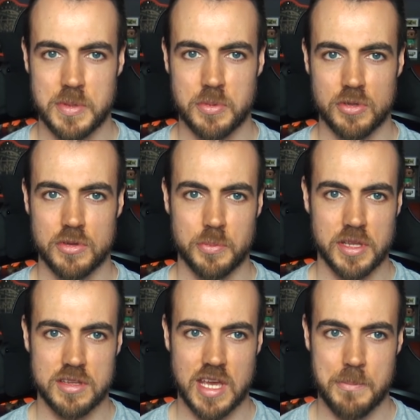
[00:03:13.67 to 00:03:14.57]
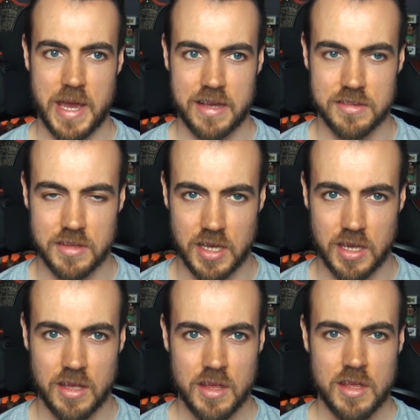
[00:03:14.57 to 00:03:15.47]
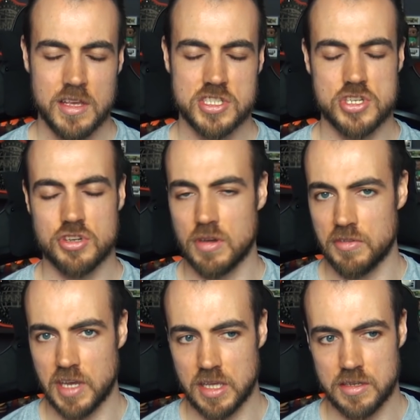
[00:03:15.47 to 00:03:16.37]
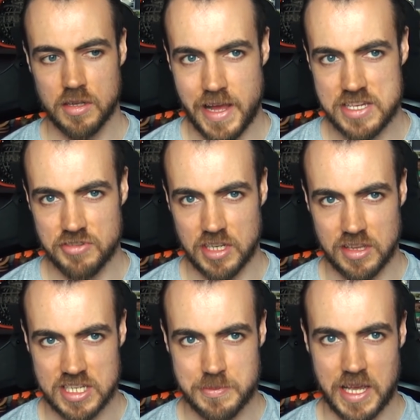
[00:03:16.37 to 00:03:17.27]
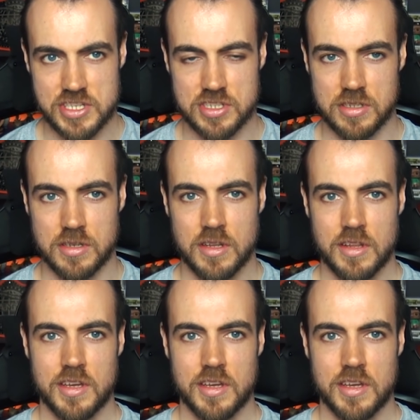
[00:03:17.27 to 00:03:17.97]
people who played the game back in the day. Such a great raid, the last raid of the expansion.